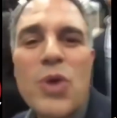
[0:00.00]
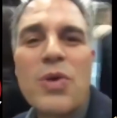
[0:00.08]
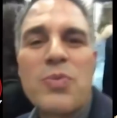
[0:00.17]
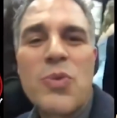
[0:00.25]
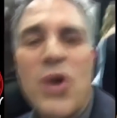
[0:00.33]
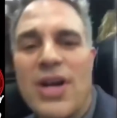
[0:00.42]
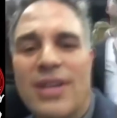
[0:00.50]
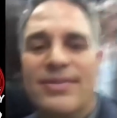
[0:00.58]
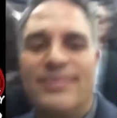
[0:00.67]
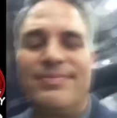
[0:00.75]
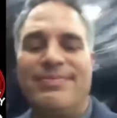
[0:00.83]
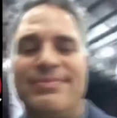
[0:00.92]
over.
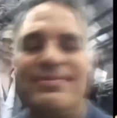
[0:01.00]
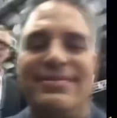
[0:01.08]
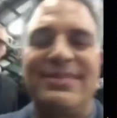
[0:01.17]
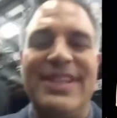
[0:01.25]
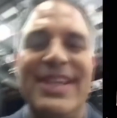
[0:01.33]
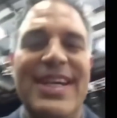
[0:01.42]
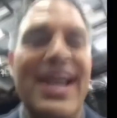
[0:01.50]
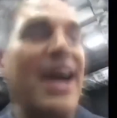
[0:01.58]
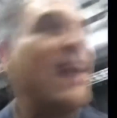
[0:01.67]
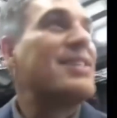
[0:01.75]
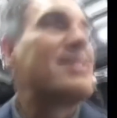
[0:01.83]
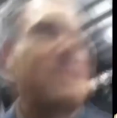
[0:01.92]
Hi. See
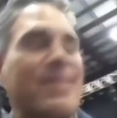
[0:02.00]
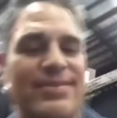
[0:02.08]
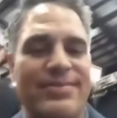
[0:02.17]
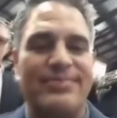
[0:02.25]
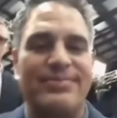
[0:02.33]
you guys.